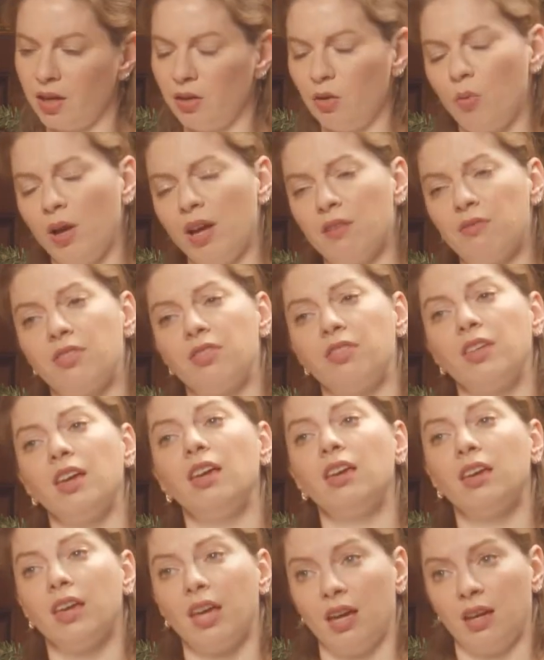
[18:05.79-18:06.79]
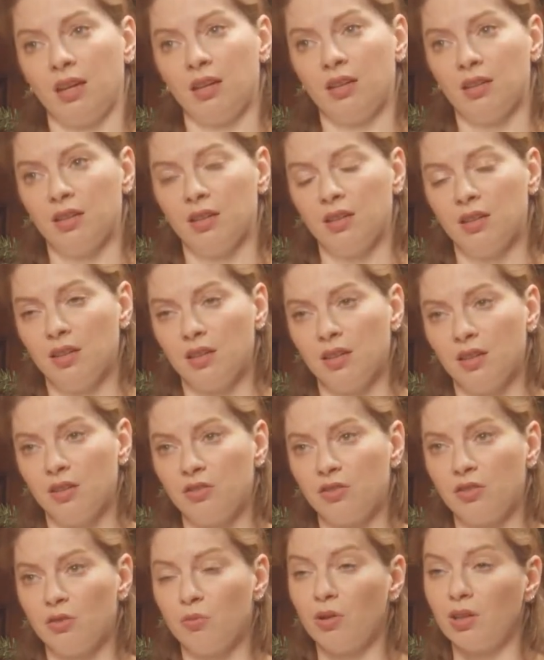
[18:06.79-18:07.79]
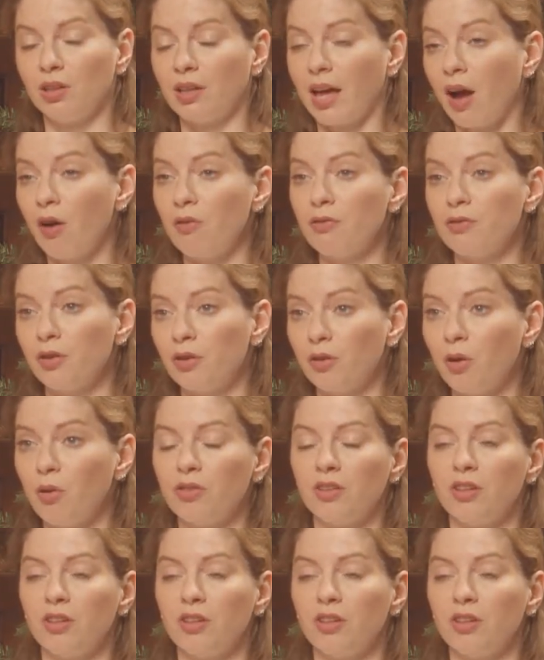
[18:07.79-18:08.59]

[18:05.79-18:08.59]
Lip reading: a new way of thinking to allow for growth.